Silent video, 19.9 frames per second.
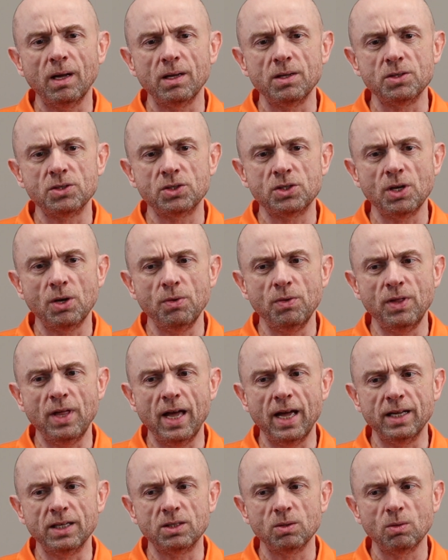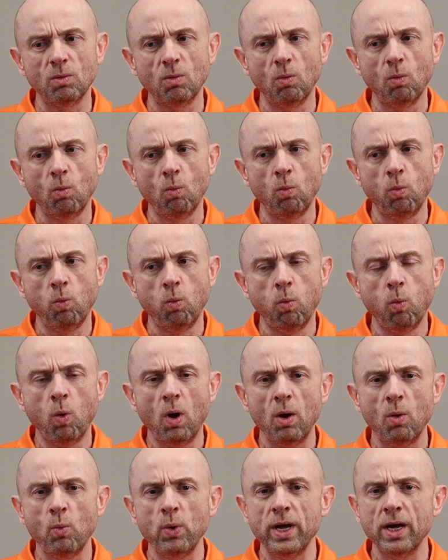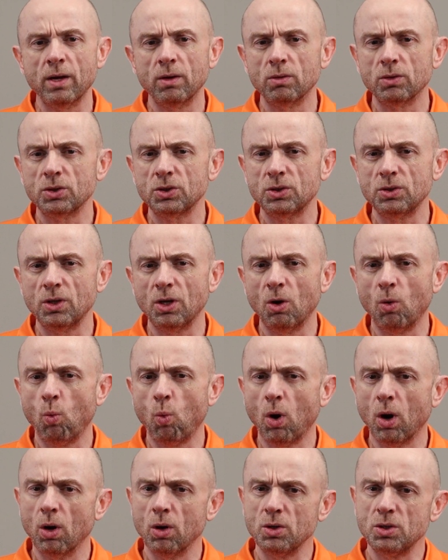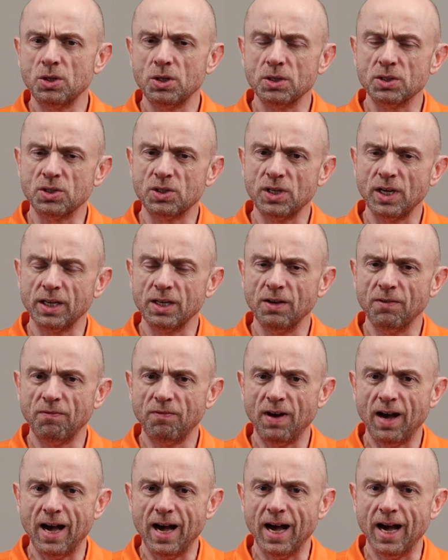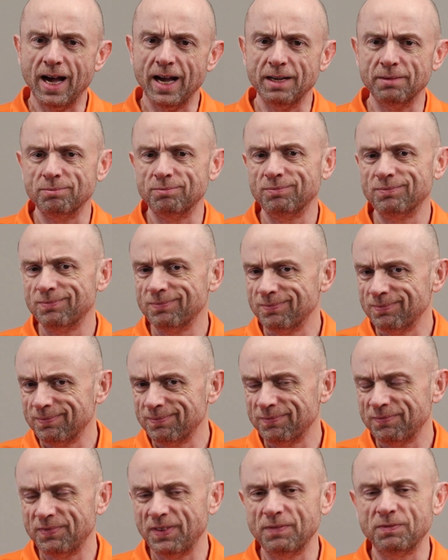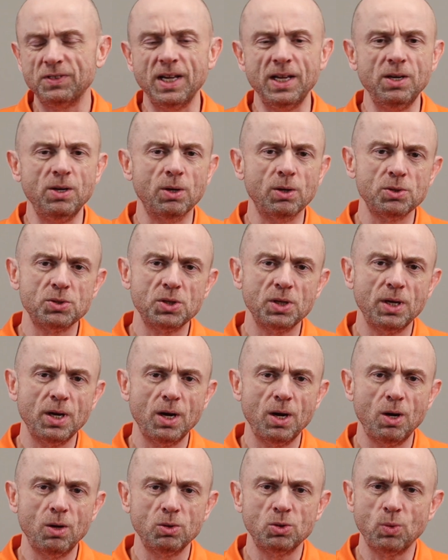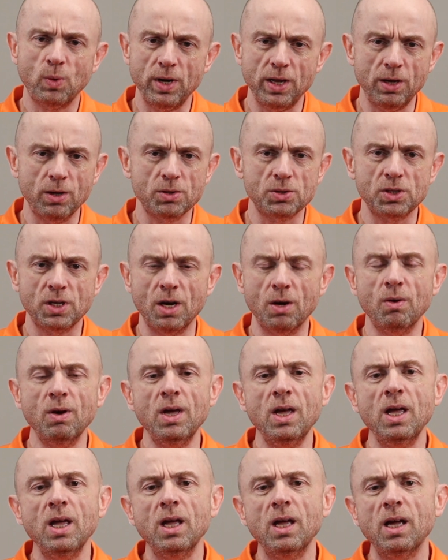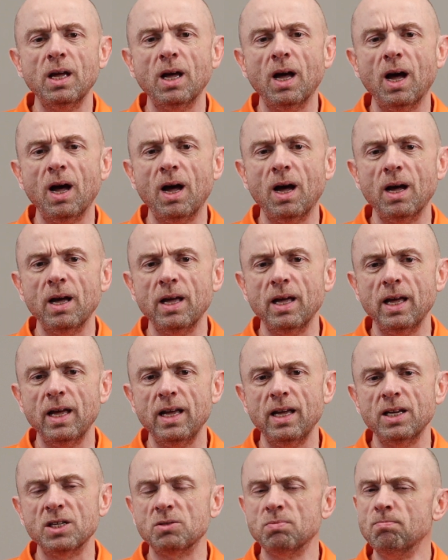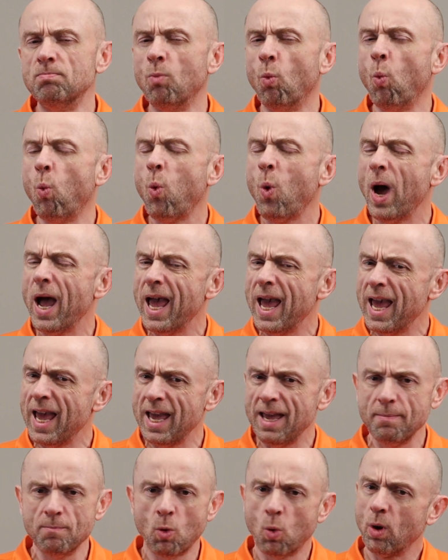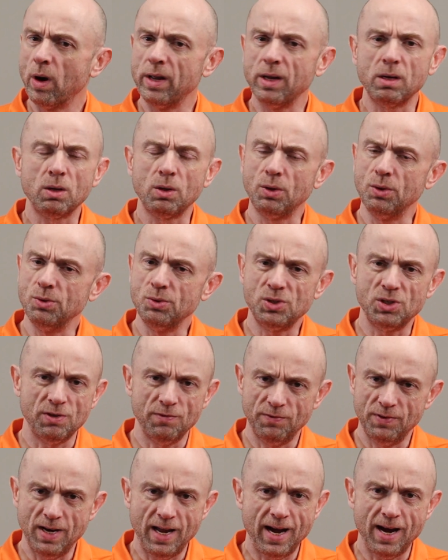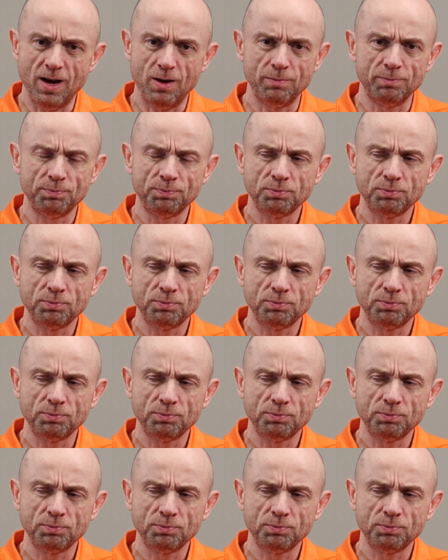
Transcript: so that what we understood a word to signify 15 years ago, 20 years ago, is way more inclusive now.